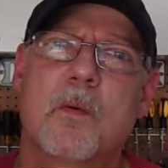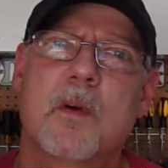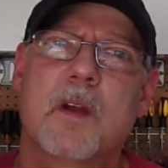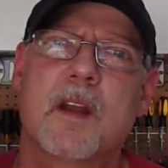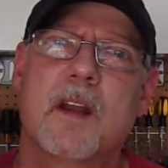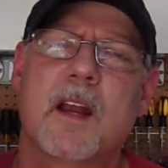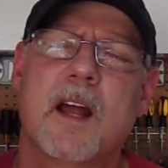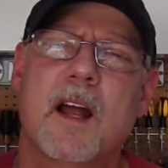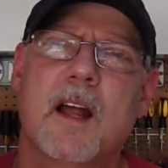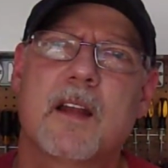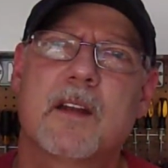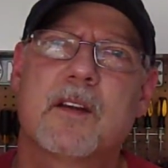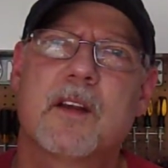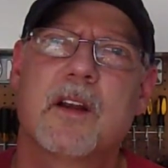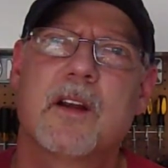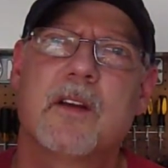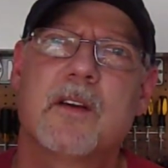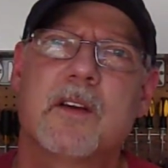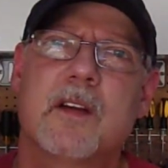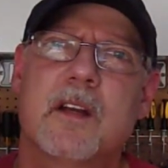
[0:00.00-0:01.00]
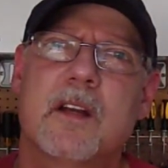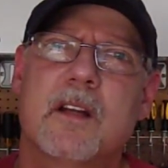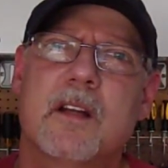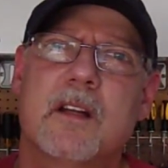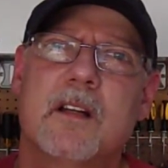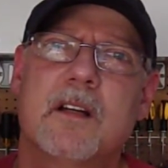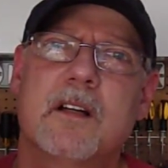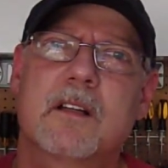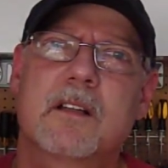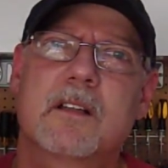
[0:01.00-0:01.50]
when I turned
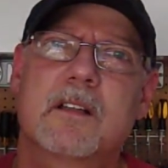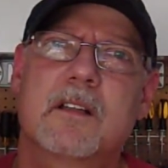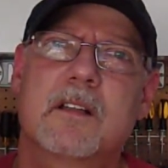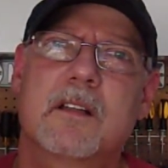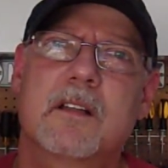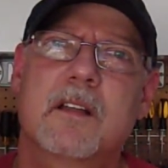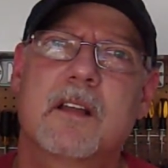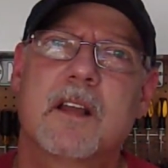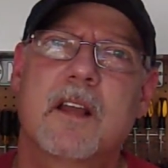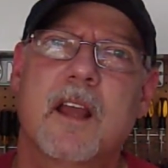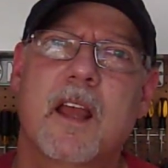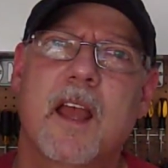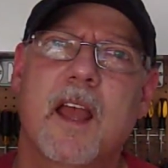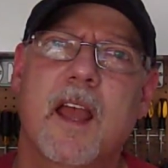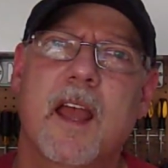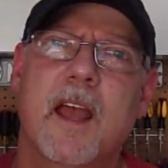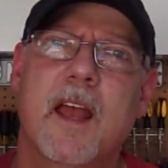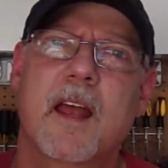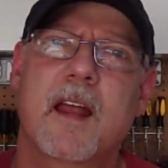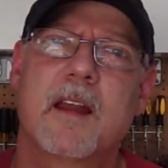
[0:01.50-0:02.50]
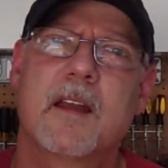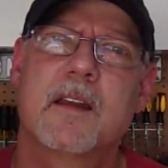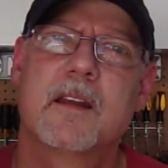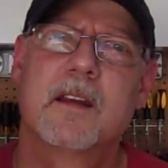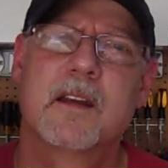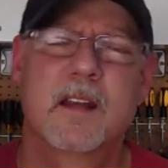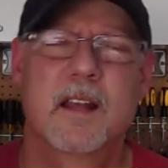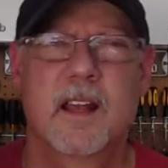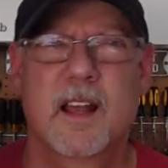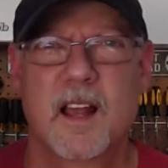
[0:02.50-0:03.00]
and looked,
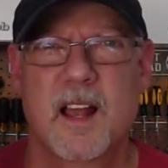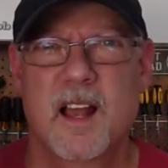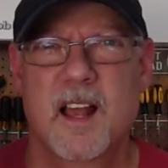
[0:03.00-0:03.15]
and